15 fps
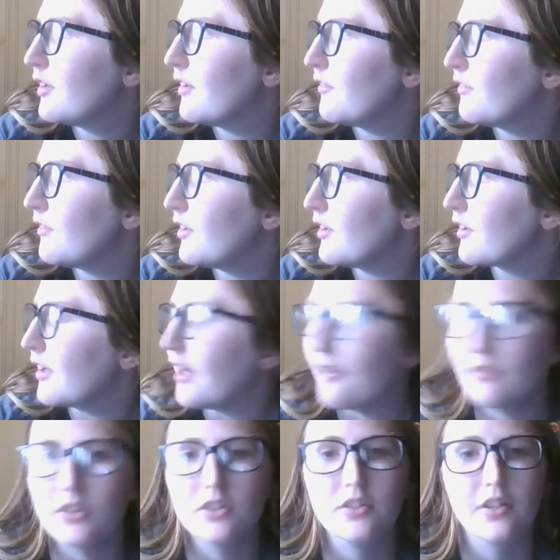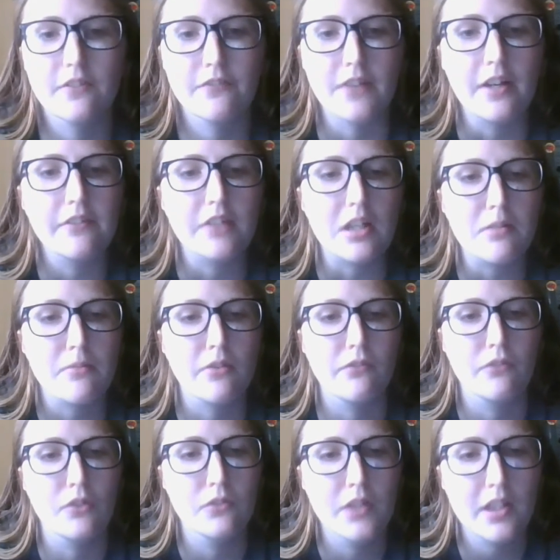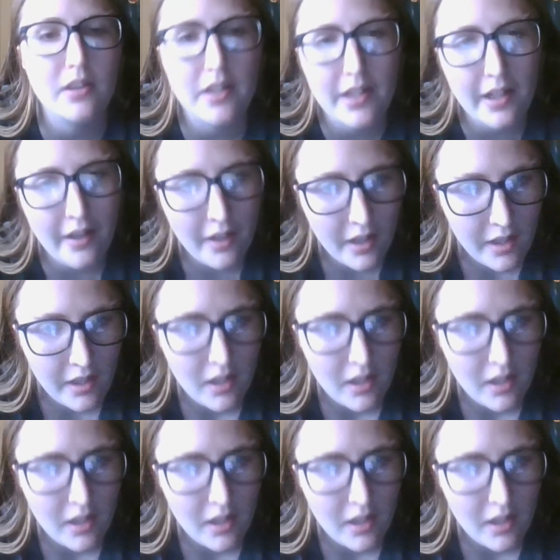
and, like, after, like, 5 times of doing that,